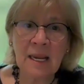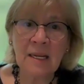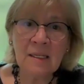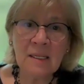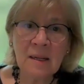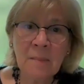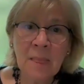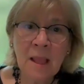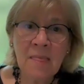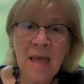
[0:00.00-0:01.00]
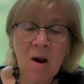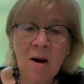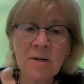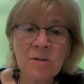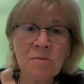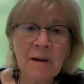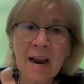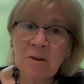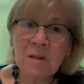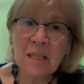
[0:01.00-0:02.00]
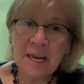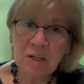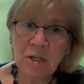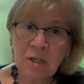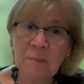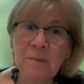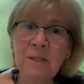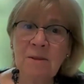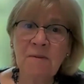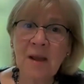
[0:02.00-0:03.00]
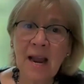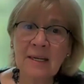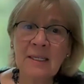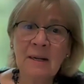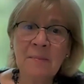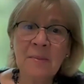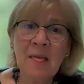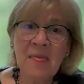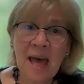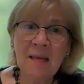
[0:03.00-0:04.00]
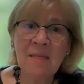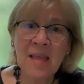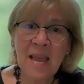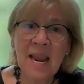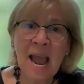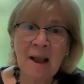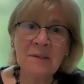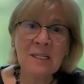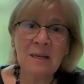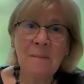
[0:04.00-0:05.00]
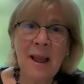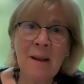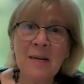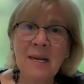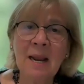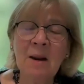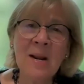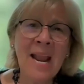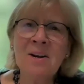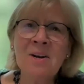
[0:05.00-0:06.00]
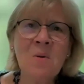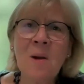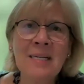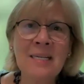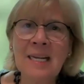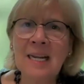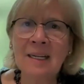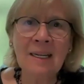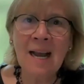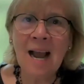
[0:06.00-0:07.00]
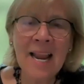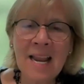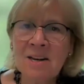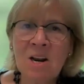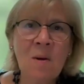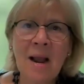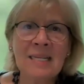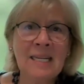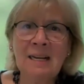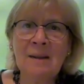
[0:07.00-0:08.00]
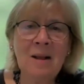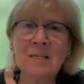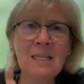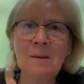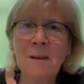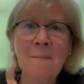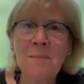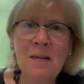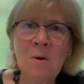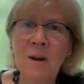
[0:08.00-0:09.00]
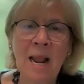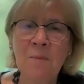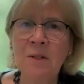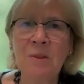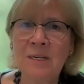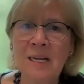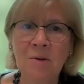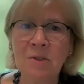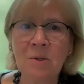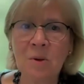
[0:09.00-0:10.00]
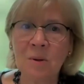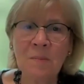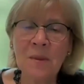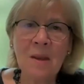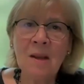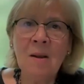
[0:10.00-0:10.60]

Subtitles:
things that are direct relationship to the fact that they have sleep apnea. And we had no idea. I had no idea about sleep apnea when I went through dental school.